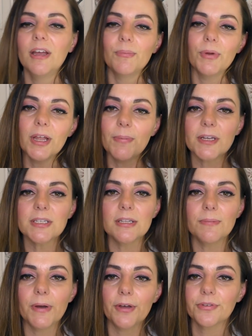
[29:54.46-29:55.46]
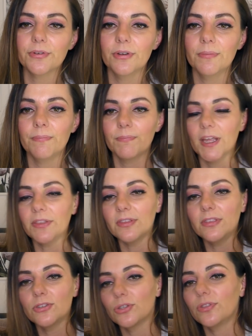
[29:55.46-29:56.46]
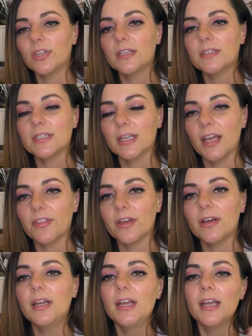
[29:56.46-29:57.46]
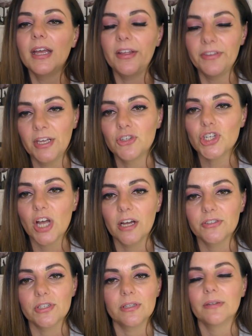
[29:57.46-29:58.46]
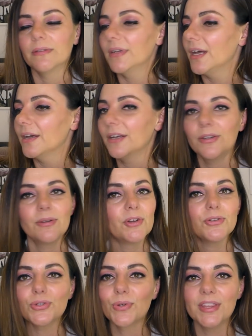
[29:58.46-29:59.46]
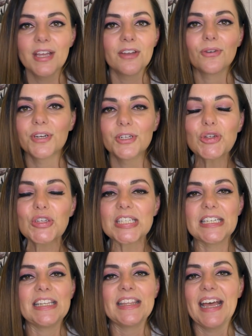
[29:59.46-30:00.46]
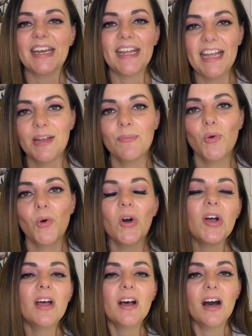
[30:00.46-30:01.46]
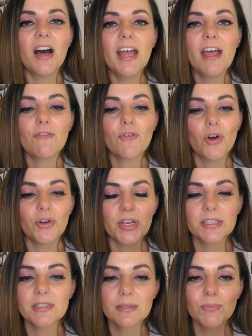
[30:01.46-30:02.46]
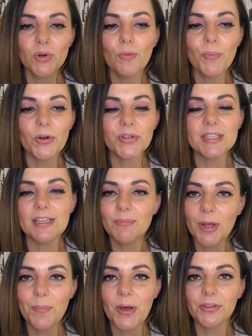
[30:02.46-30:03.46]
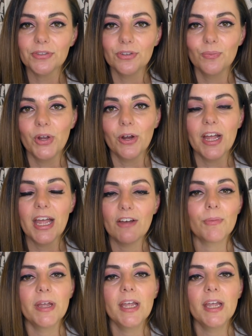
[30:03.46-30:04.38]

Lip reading: bring it back to the bathroom, get the two things together, and then charge it. Nah, not doing that, not interested in that anymore. I have got a small box in my bathroom where I have my